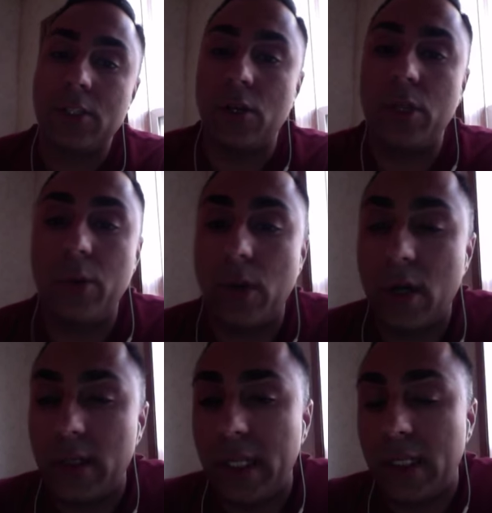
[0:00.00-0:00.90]
So you
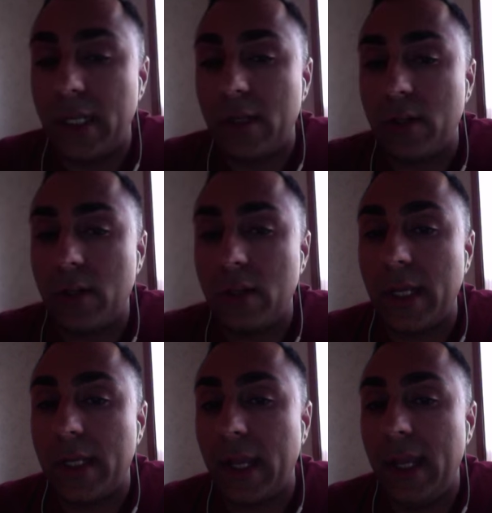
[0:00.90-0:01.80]
are legally under
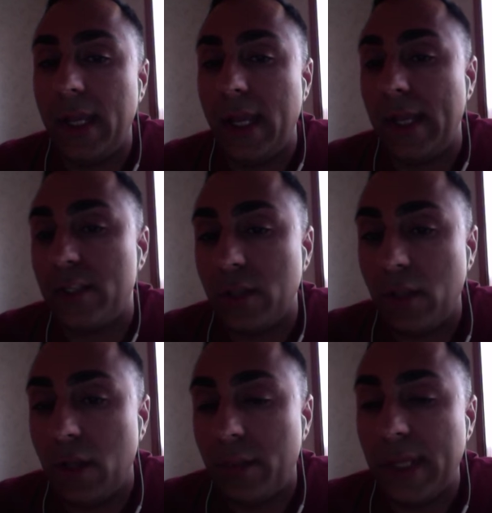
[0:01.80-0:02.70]
like a agent
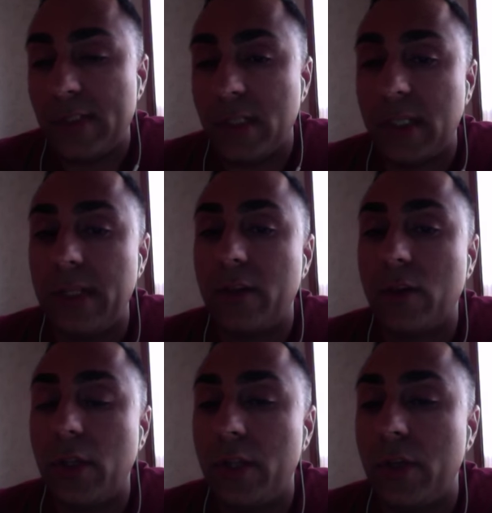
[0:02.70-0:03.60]
law, basically. There,
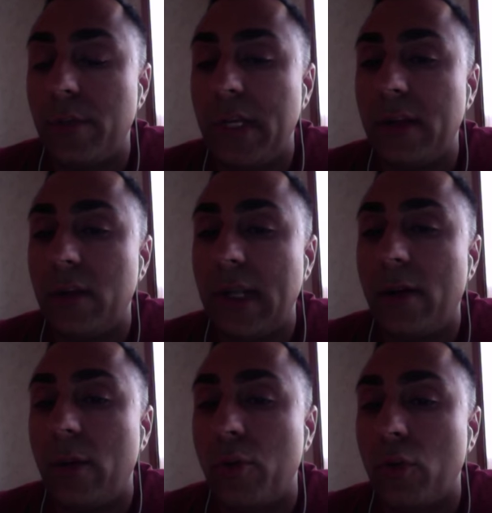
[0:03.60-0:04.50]
you can be under
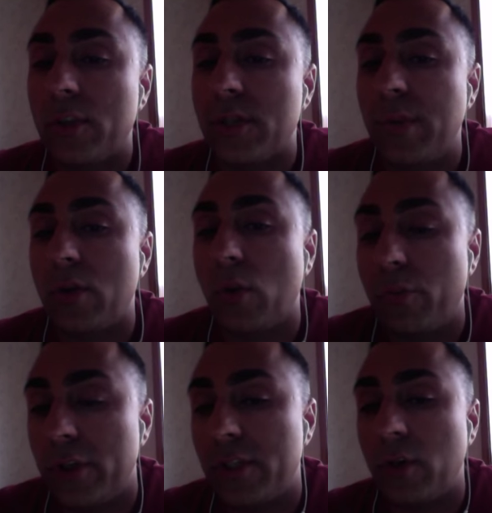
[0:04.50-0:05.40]
now. A brokerage can be a
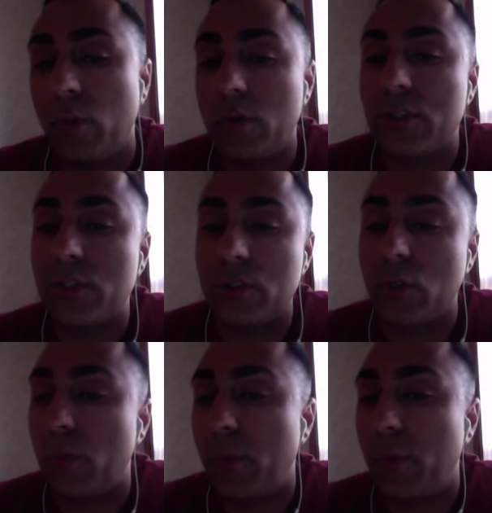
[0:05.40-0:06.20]
corporation or sole